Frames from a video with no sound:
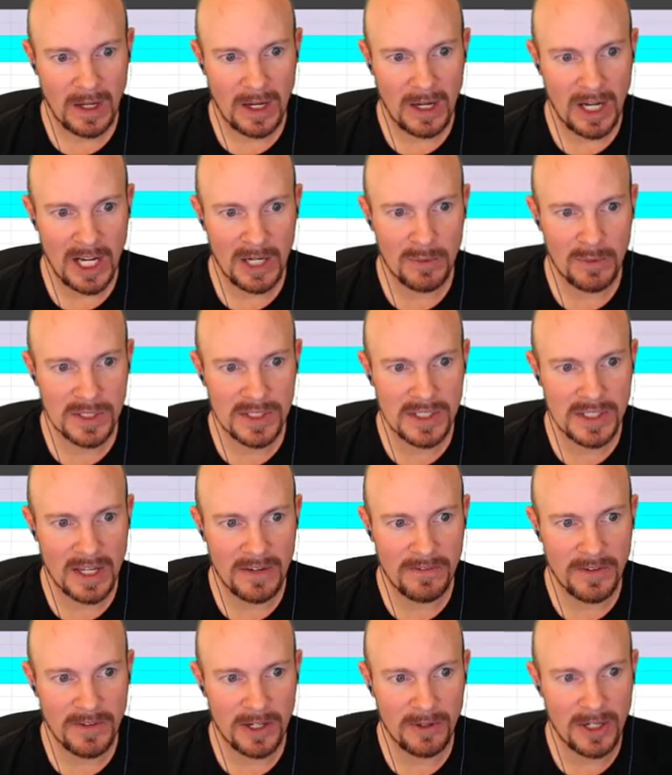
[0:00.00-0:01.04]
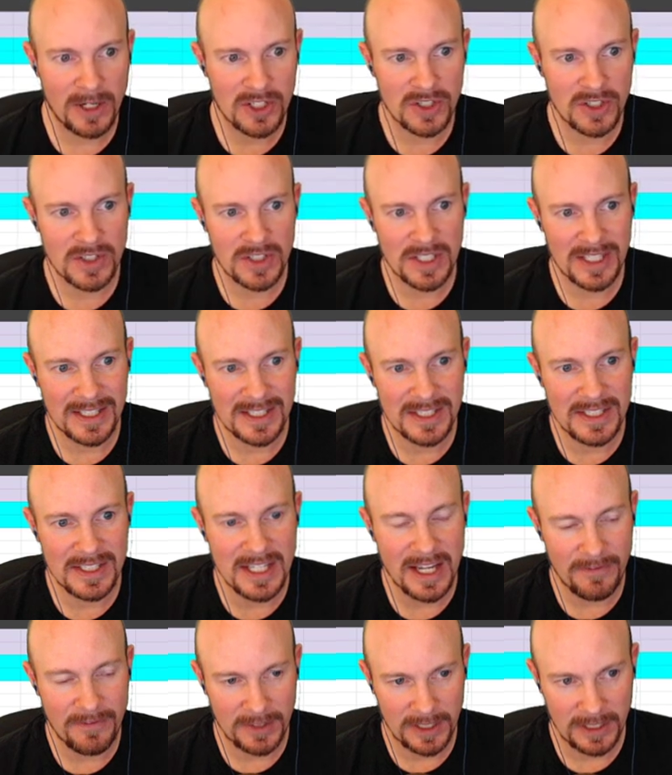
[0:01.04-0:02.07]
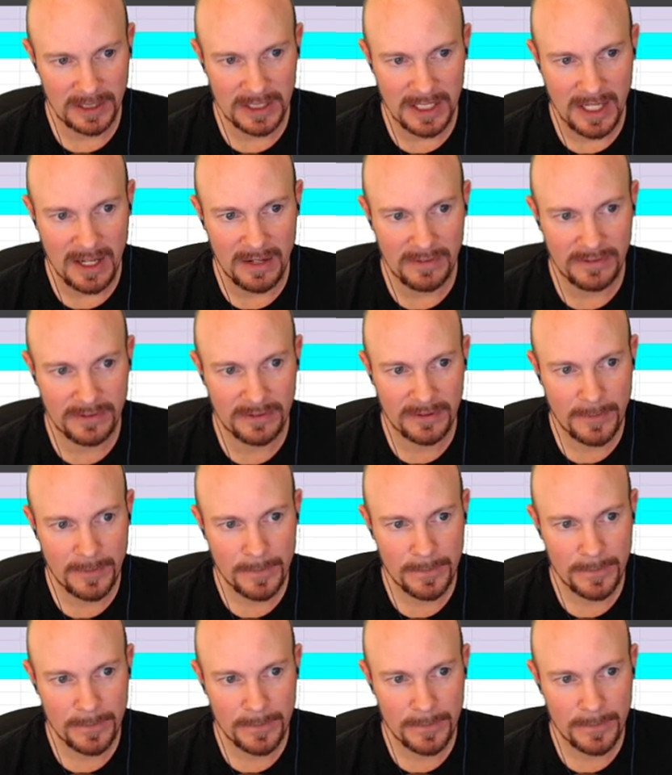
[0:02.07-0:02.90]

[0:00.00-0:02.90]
I would say Federation C is definitely F.